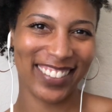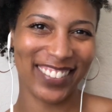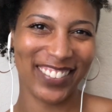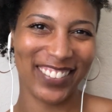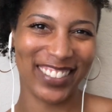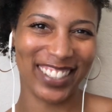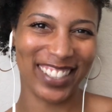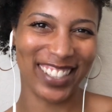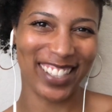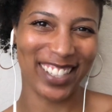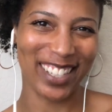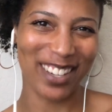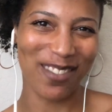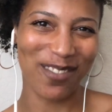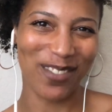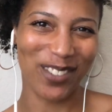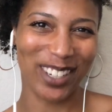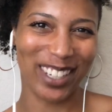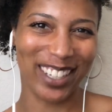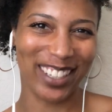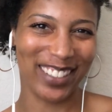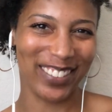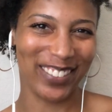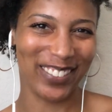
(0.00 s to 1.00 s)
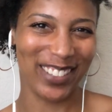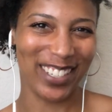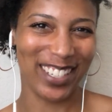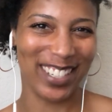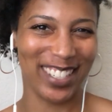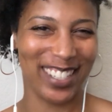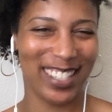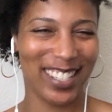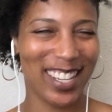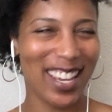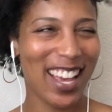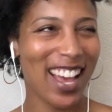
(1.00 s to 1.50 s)
What's up, wild
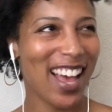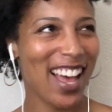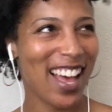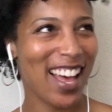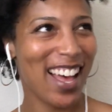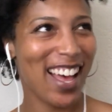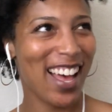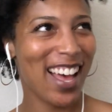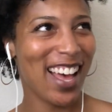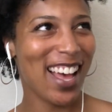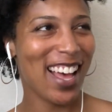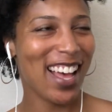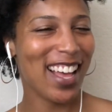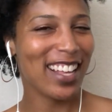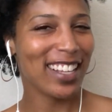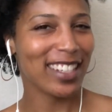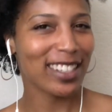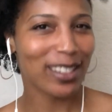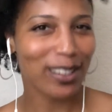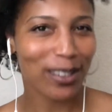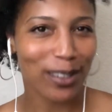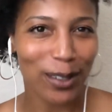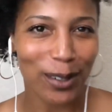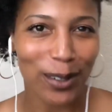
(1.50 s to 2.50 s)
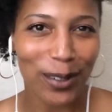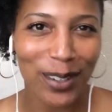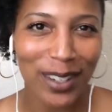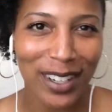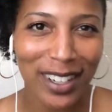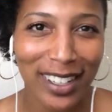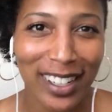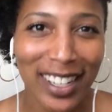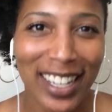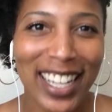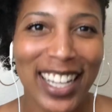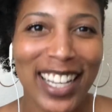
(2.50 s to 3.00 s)
ones? So,
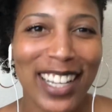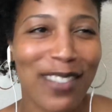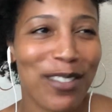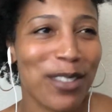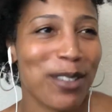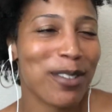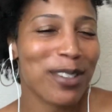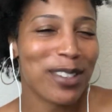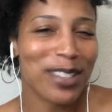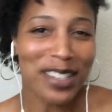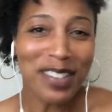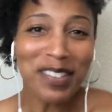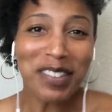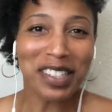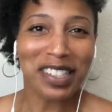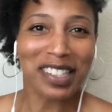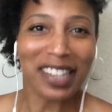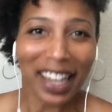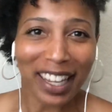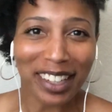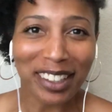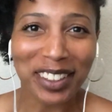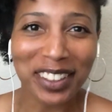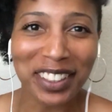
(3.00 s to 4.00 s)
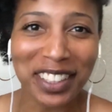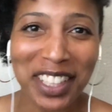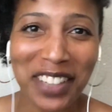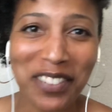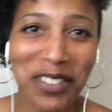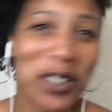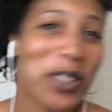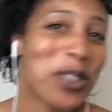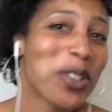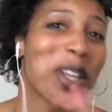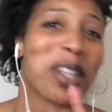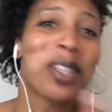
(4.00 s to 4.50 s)
if you've seen the title, if
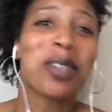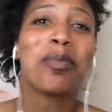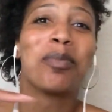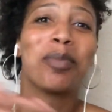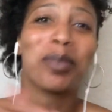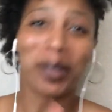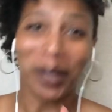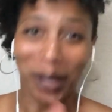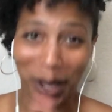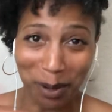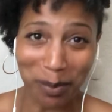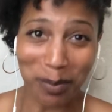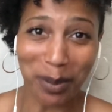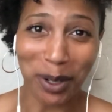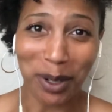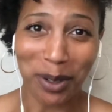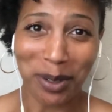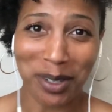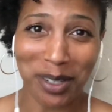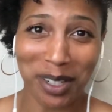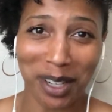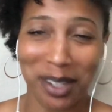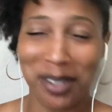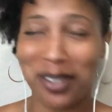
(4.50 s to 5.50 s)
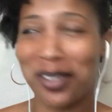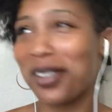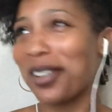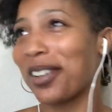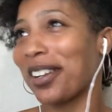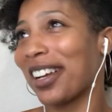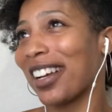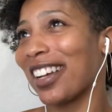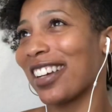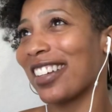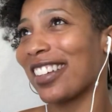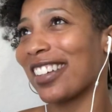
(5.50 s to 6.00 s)
you saw the blog post
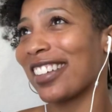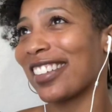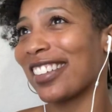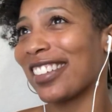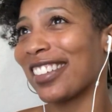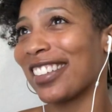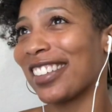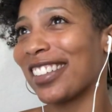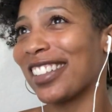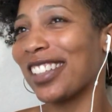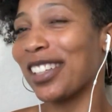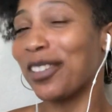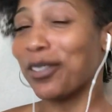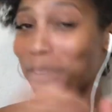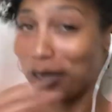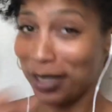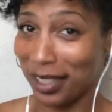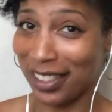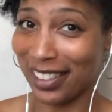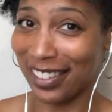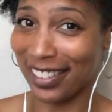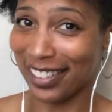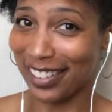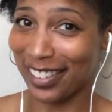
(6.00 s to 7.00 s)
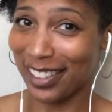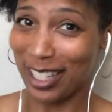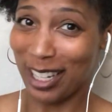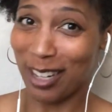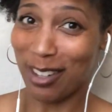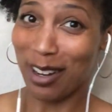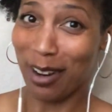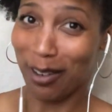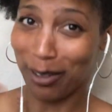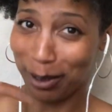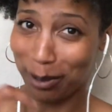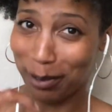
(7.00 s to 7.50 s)
yesterday, if you didn't, you
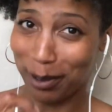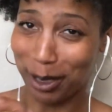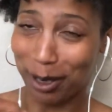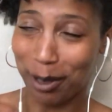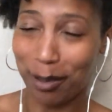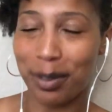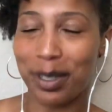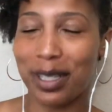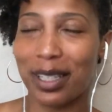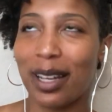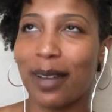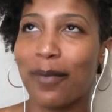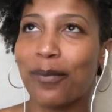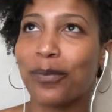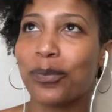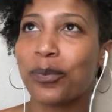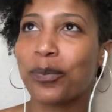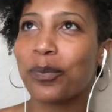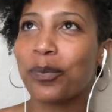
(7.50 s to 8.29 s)
definitely want to go read that.